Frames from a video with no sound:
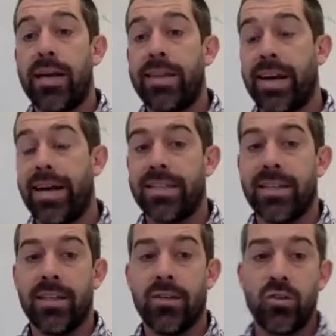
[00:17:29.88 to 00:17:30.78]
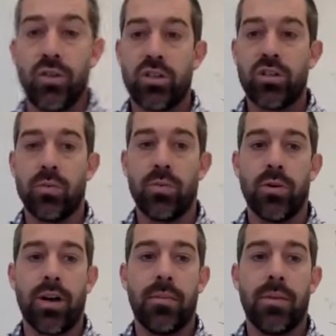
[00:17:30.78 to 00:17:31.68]
than I did the nutritional
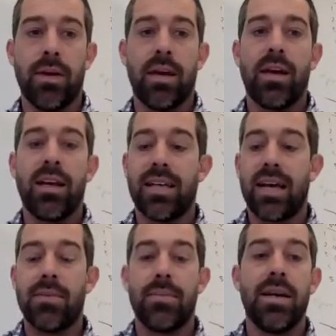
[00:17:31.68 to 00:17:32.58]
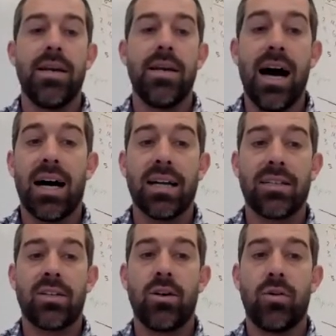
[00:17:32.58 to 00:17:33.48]
program because I am not
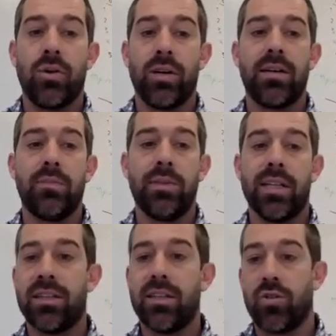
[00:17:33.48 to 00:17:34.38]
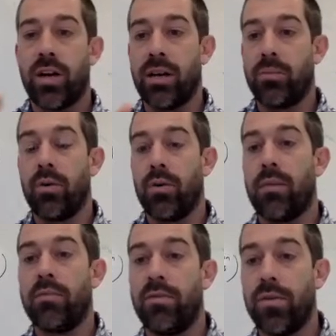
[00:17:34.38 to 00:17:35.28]
going to complete the training
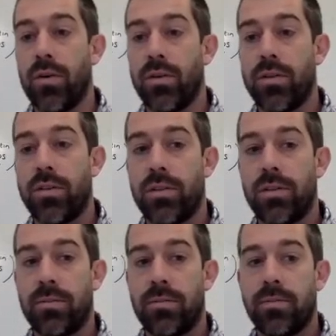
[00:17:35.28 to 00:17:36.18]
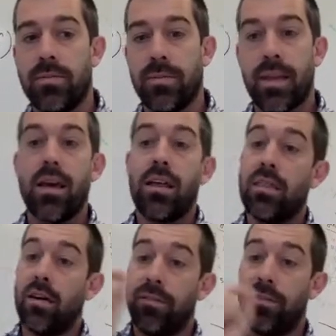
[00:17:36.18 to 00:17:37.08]
program first.
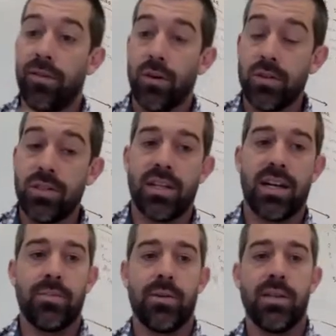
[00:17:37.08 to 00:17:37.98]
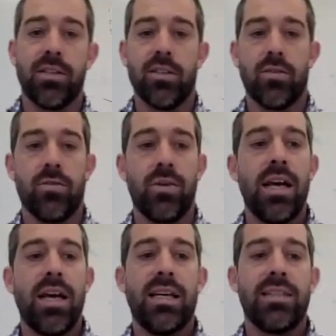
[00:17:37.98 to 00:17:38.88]
The first thing I'm going to do
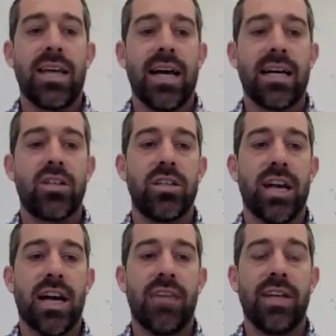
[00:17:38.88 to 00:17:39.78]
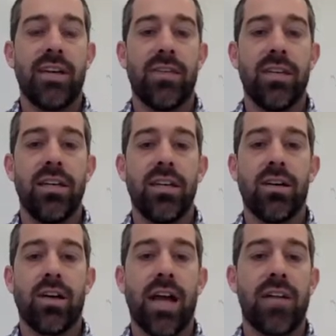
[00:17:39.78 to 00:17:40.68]
is actually dive down
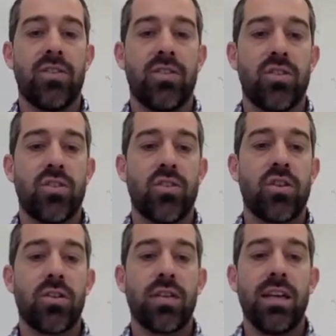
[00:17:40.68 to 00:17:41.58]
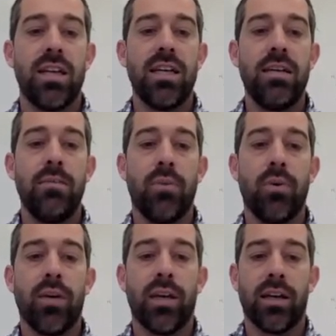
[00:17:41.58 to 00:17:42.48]
here and start
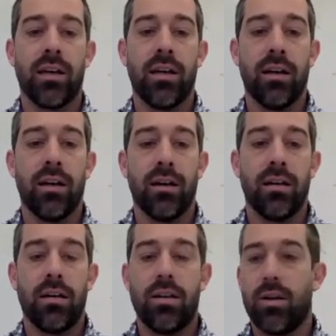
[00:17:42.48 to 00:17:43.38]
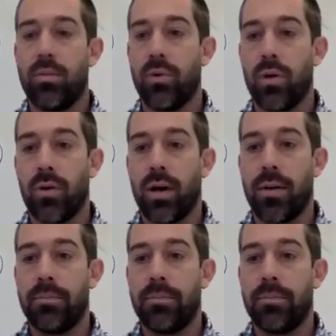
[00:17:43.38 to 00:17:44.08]
inputting their program.